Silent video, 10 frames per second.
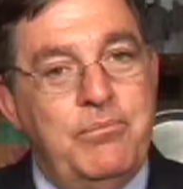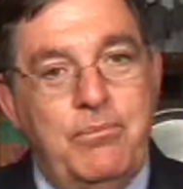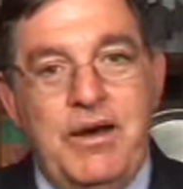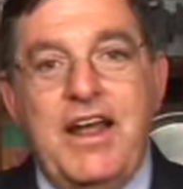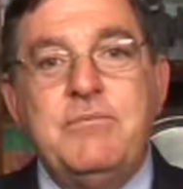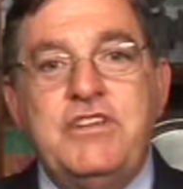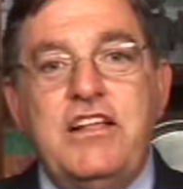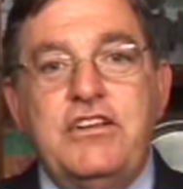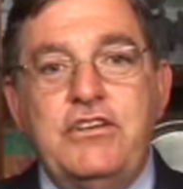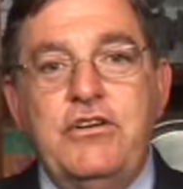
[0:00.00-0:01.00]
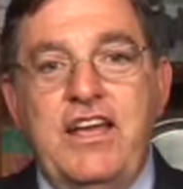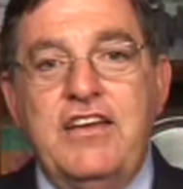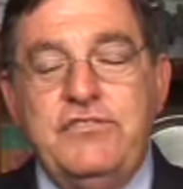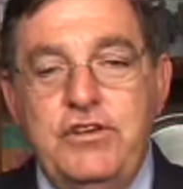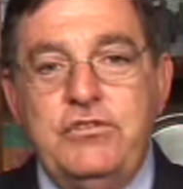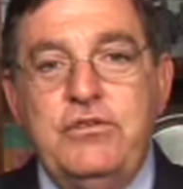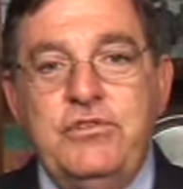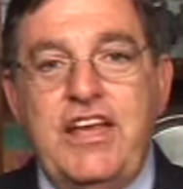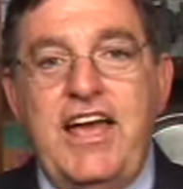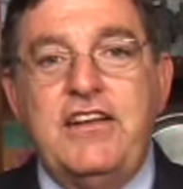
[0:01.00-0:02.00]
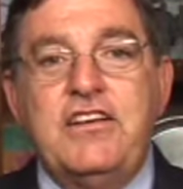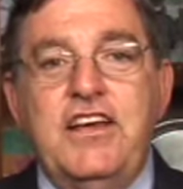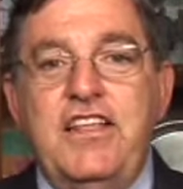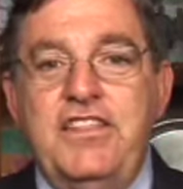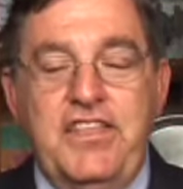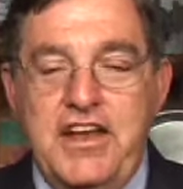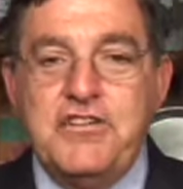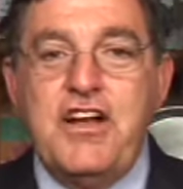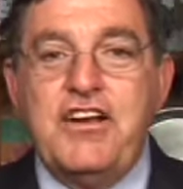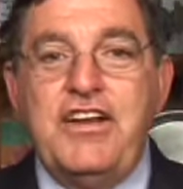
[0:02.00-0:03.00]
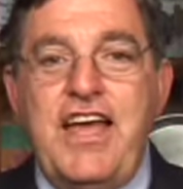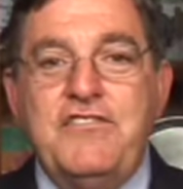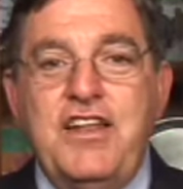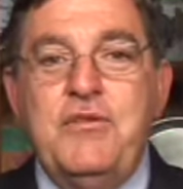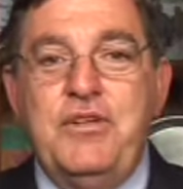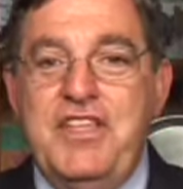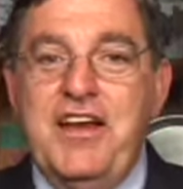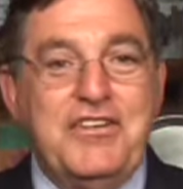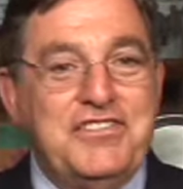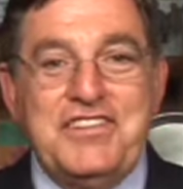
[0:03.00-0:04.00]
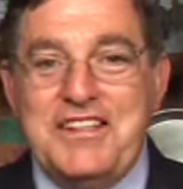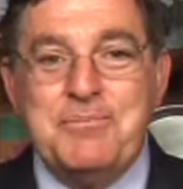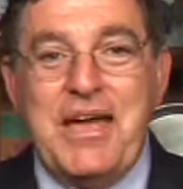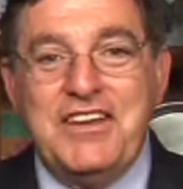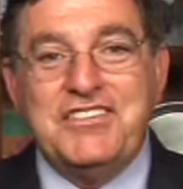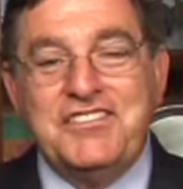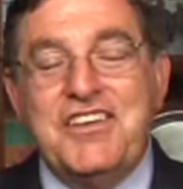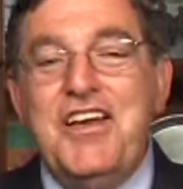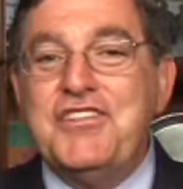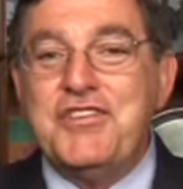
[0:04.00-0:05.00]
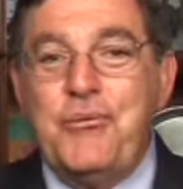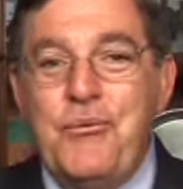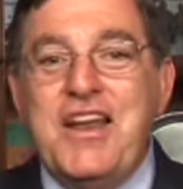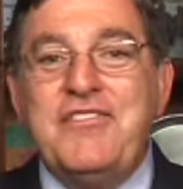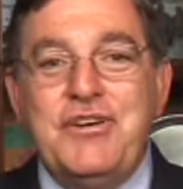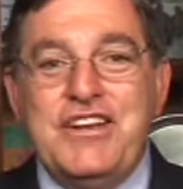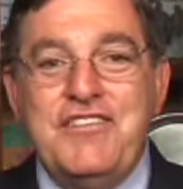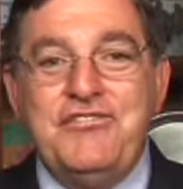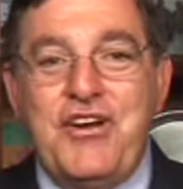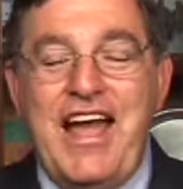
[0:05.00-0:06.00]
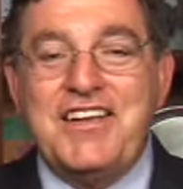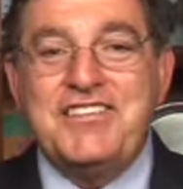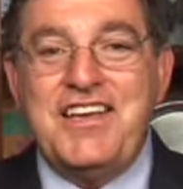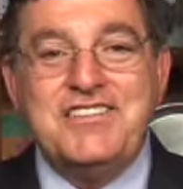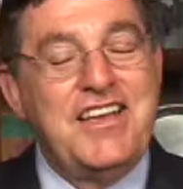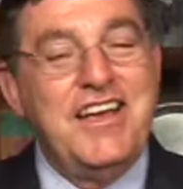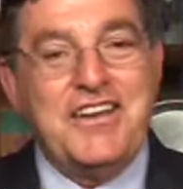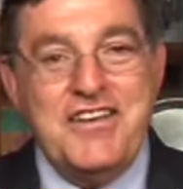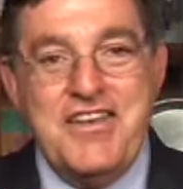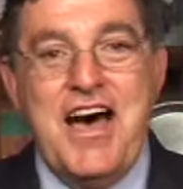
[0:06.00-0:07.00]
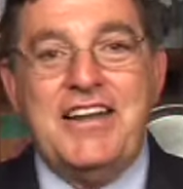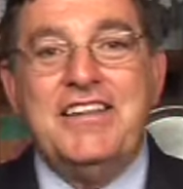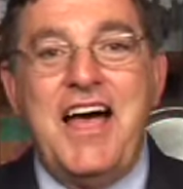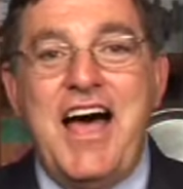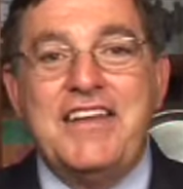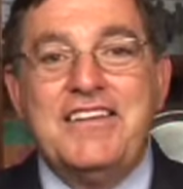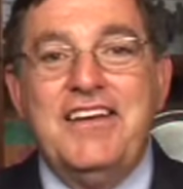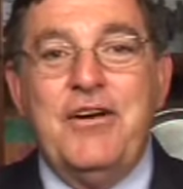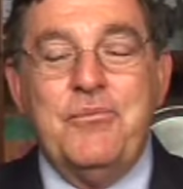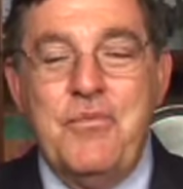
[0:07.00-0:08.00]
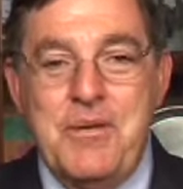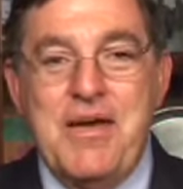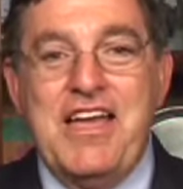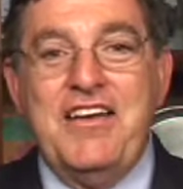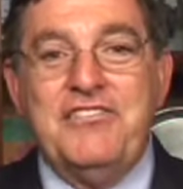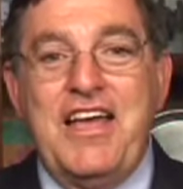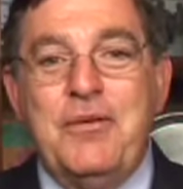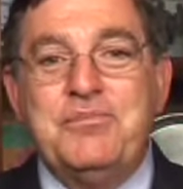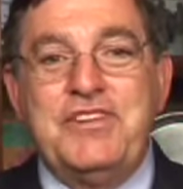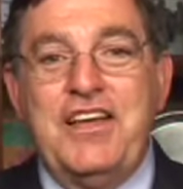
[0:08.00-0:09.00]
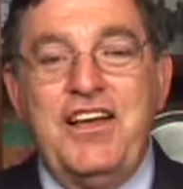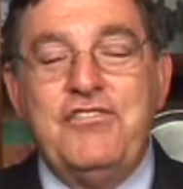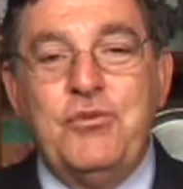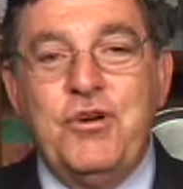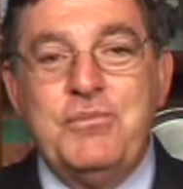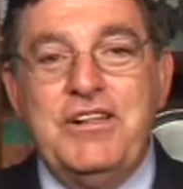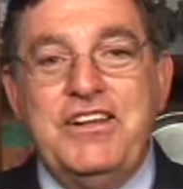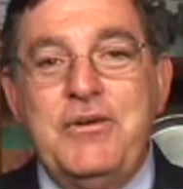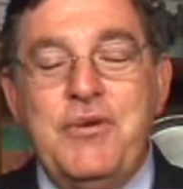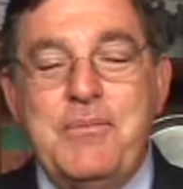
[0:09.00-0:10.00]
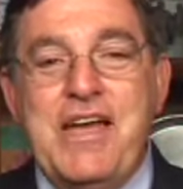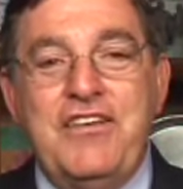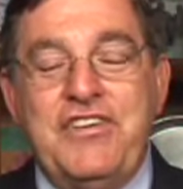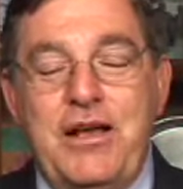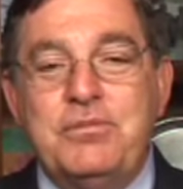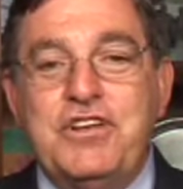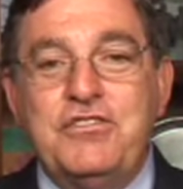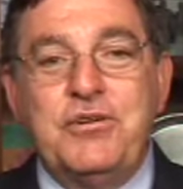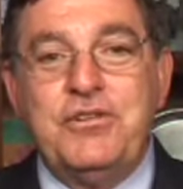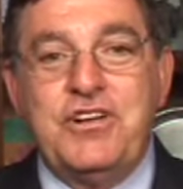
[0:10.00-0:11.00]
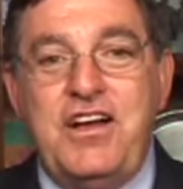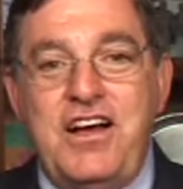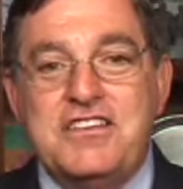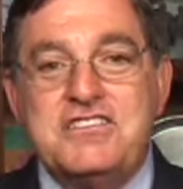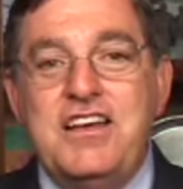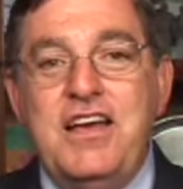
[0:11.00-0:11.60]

But I'm telling you, if you do that, then you're not going to have anyone there to see the patients. So, what have we done for access? Not a lot. We may have helped uh, affordability, we may have helped control cost,